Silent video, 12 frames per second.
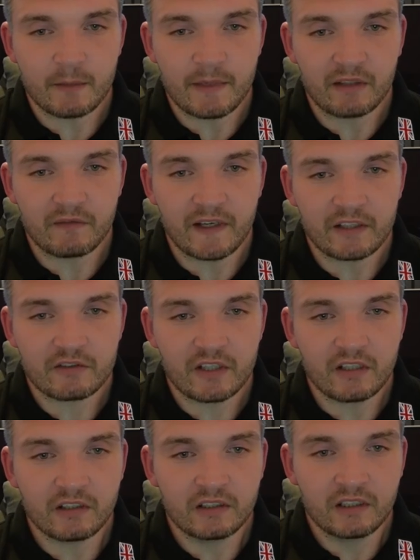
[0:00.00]

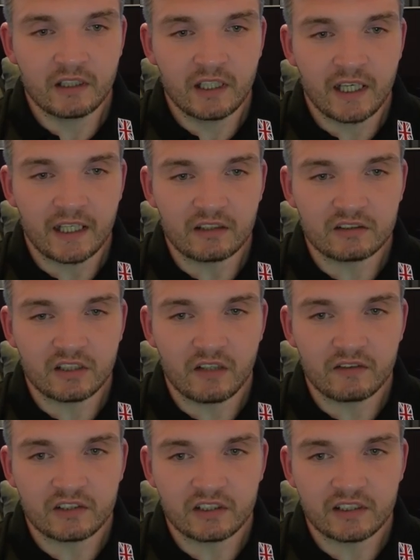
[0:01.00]
manufacture and the
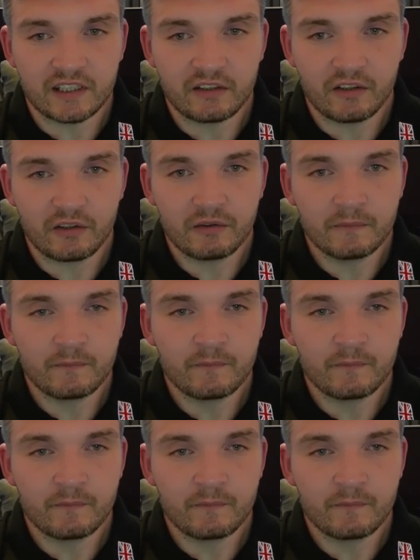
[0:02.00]
services they do.